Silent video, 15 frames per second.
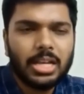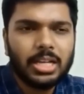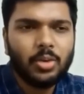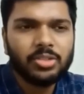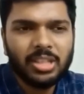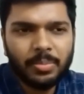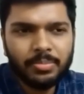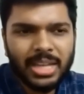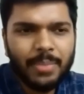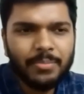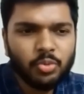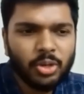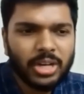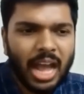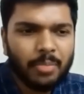Now
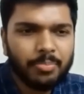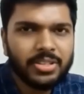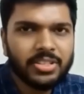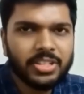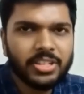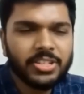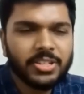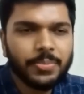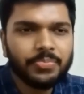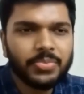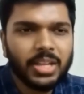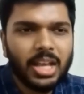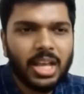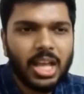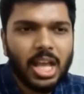sometimes what happens is,
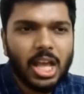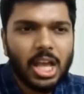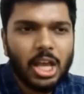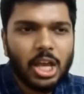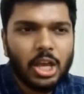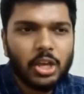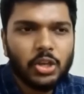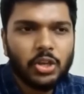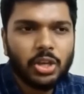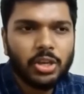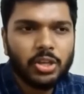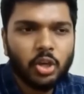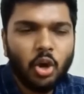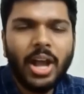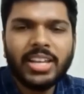
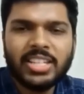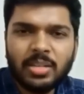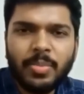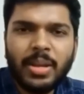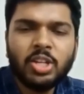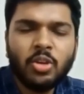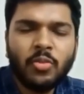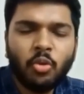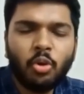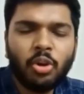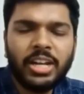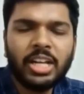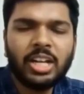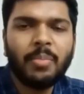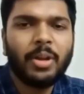your estimation of
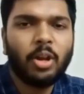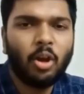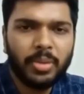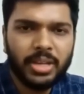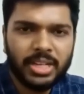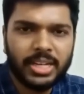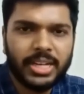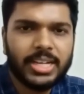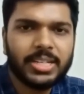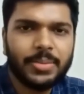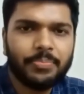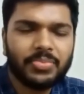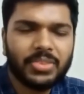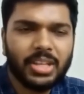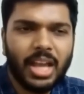total income may not be correct